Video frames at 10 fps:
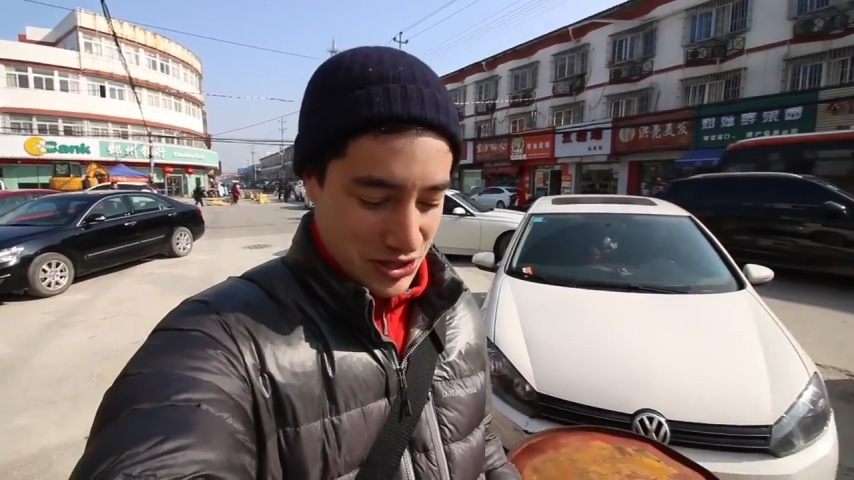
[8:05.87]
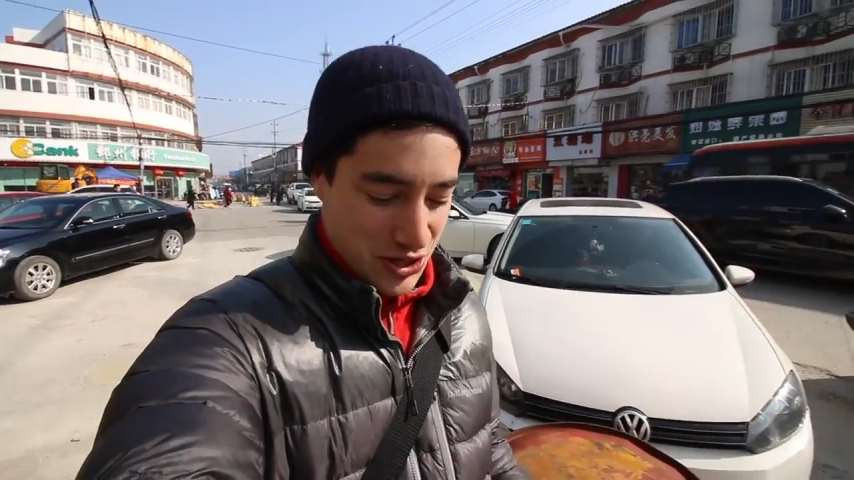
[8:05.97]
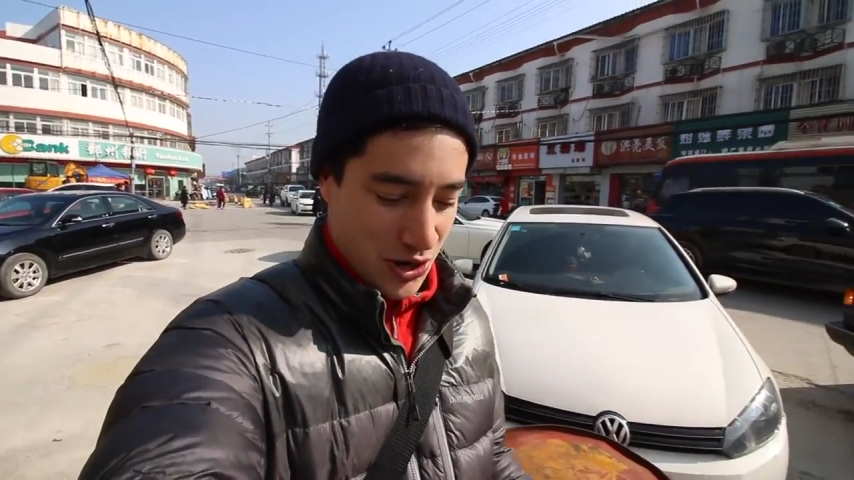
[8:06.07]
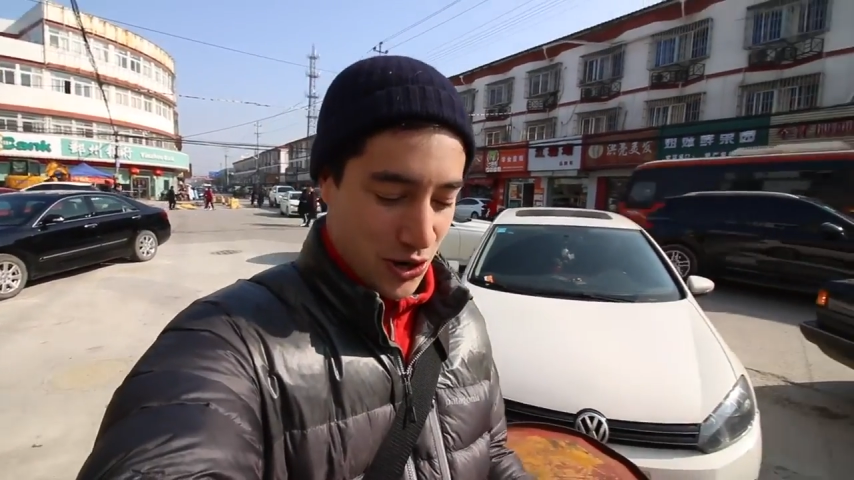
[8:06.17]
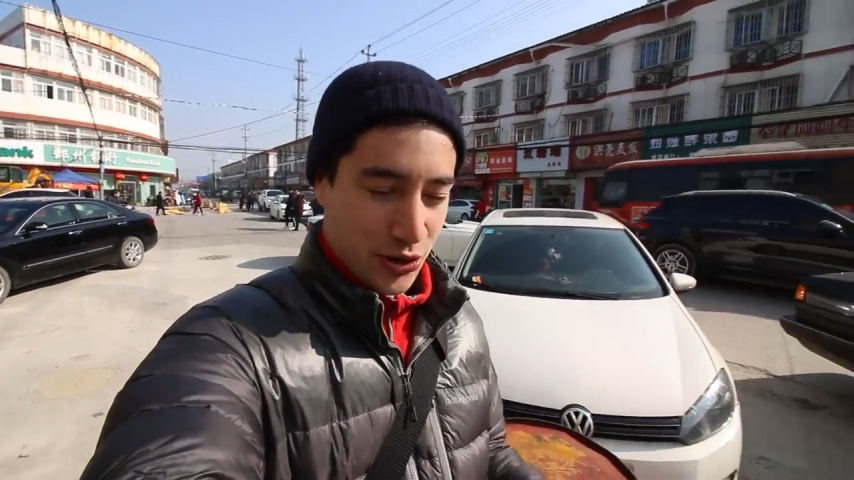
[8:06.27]

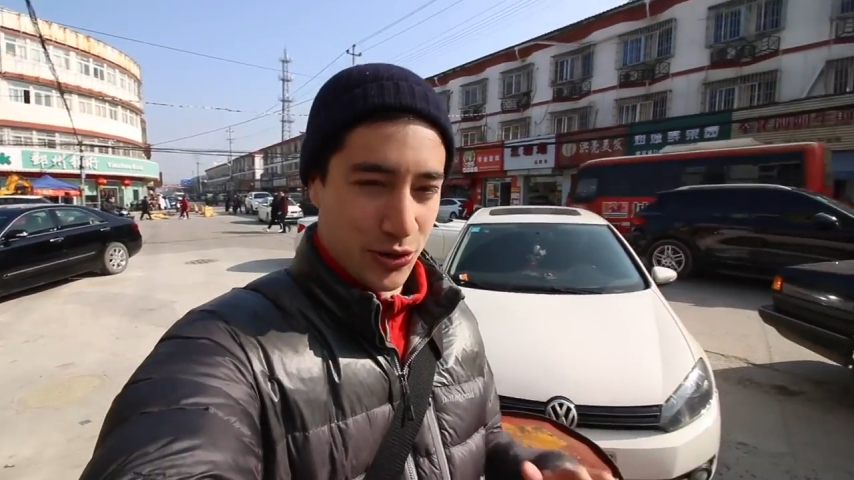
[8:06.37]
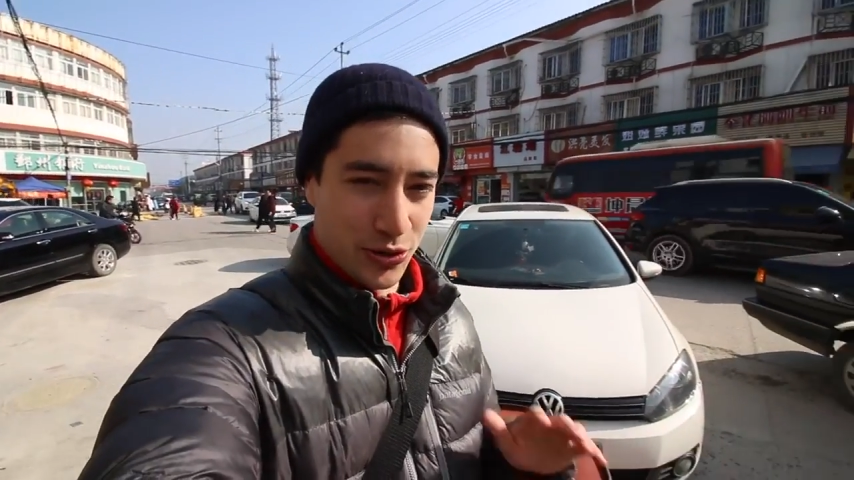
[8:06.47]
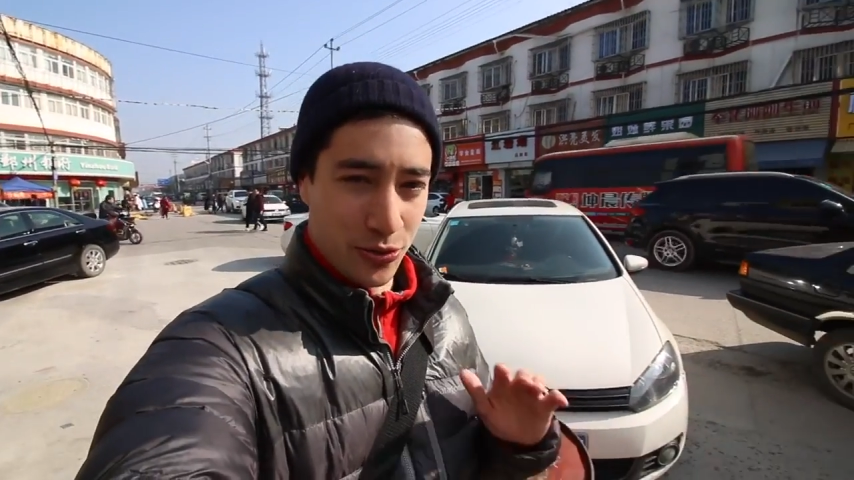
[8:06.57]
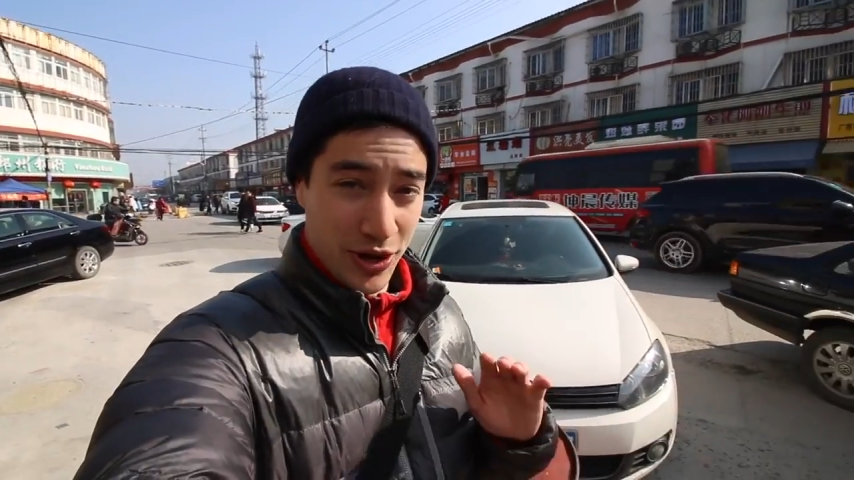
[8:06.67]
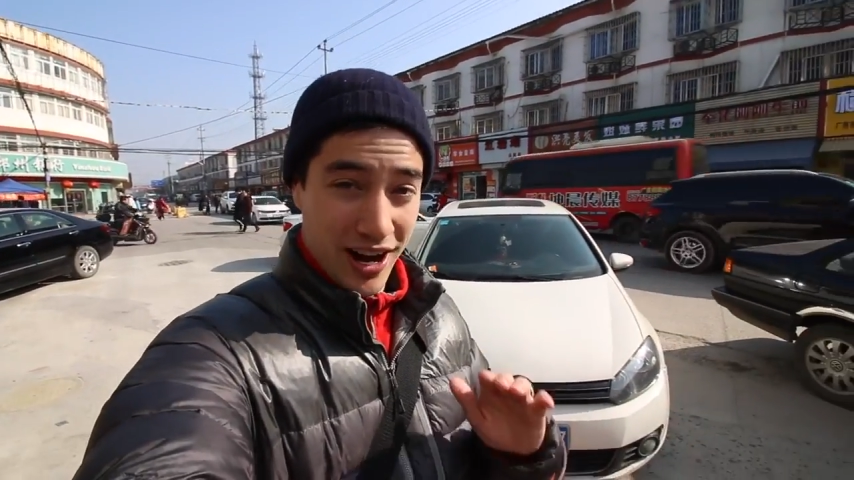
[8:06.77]

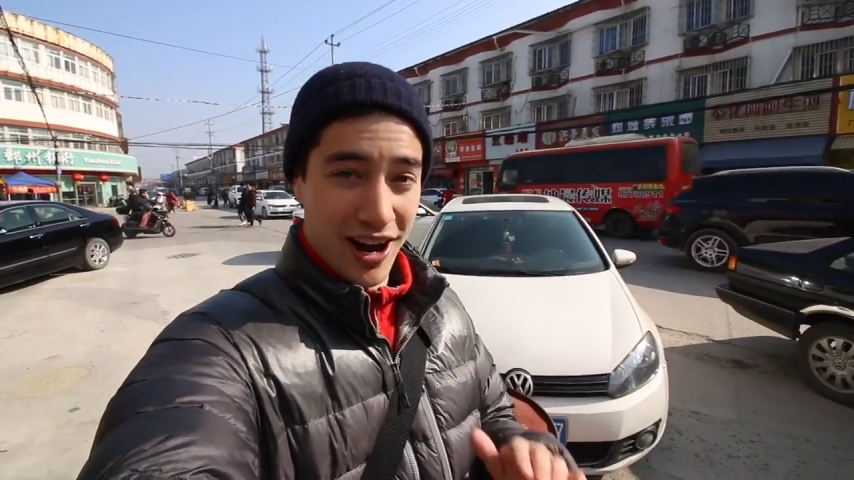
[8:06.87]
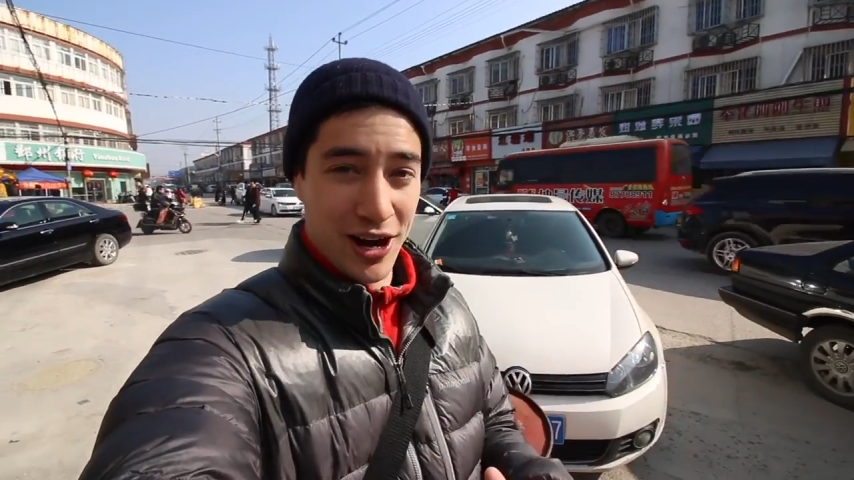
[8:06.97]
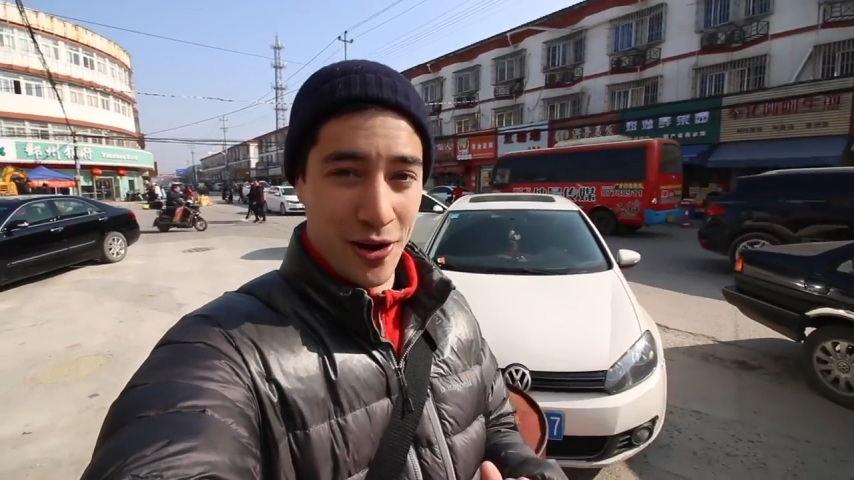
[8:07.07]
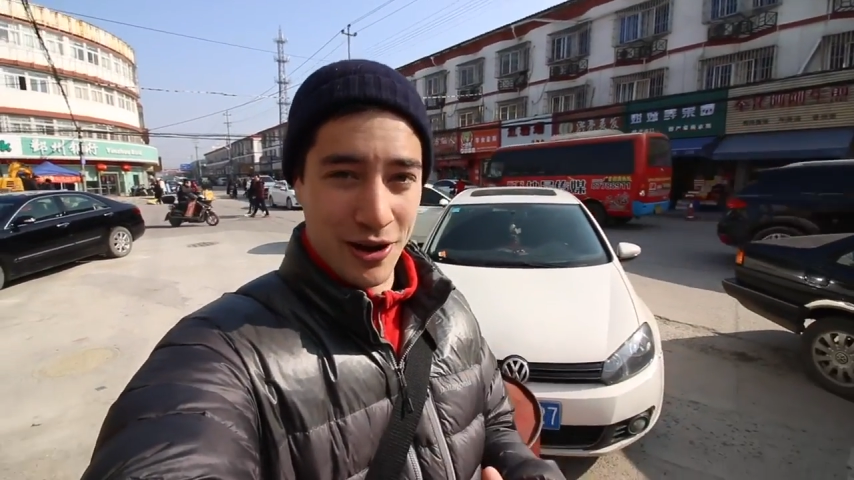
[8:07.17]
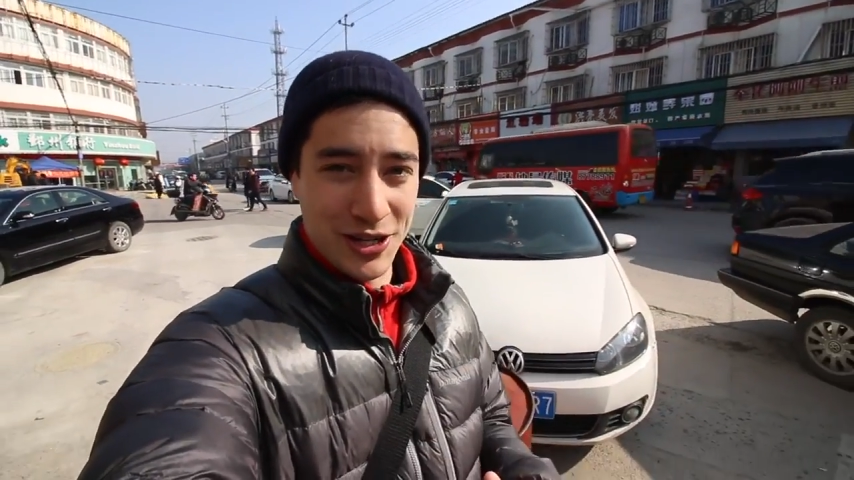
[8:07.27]
So we
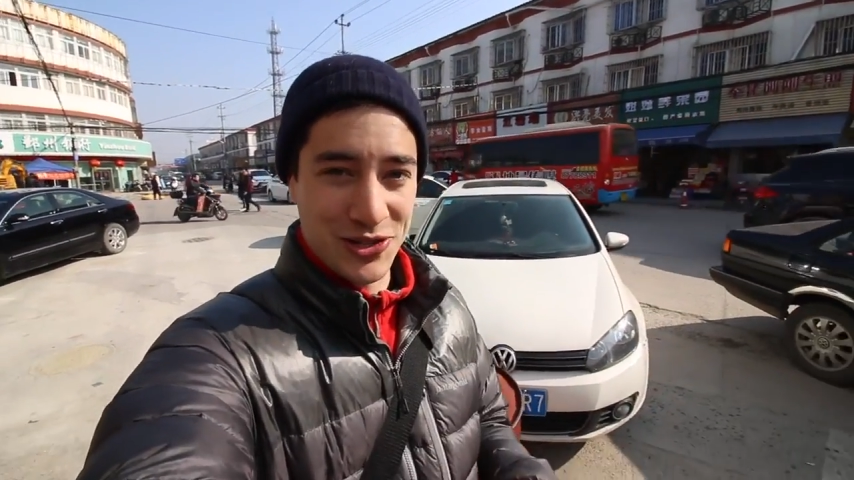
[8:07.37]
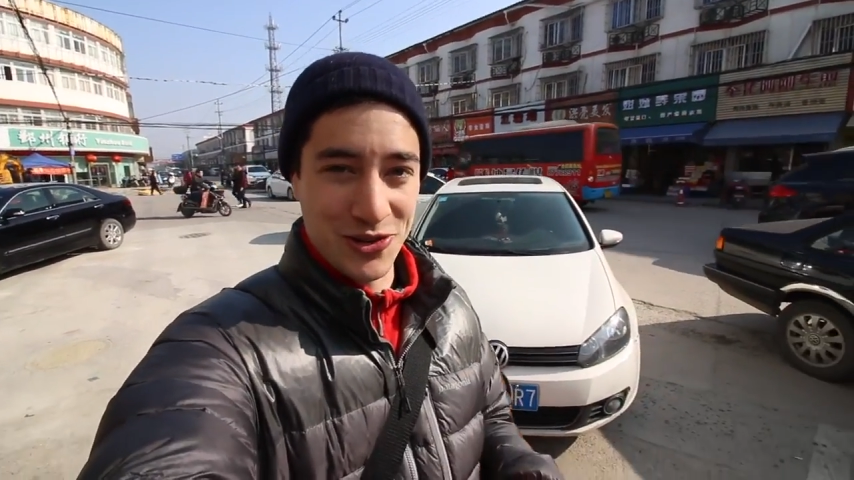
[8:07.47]
are going